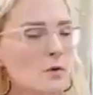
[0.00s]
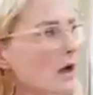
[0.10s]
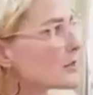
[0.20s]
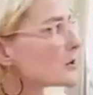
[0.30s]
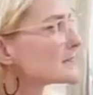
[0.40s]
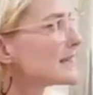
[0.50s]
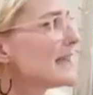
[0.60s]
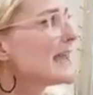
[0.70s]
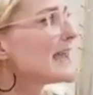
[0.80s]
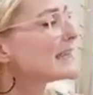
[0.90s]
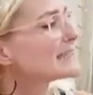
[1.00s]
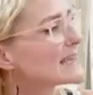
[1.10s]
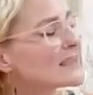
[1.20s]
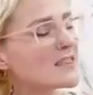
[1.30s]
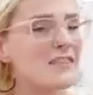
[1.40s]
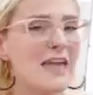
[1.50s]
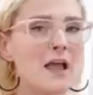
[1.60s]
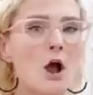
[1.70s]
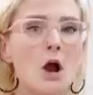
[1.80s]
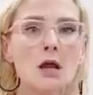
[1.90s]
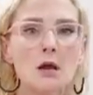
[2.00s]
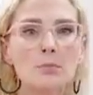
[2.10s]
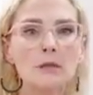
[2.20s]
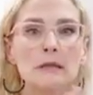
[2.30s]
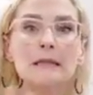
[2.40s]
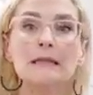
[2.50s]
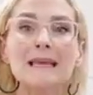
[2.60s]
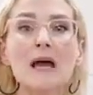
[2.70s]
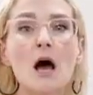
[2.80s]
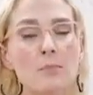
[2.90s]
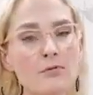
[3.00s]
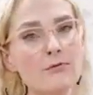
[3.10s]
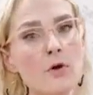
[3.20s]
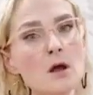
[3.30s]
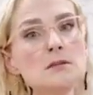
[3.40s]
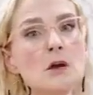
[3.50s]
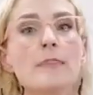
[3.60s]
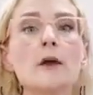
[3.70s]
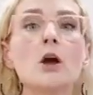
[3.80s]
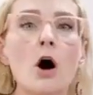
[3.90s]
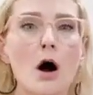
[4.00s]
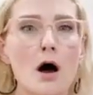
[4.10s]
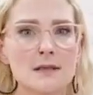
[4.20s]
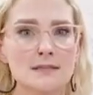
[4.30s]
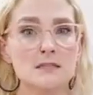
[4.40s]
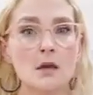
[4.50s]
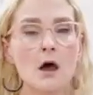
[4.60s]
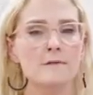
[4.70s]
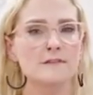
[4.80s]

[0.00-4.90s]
others is that they are completely upfront on the cost of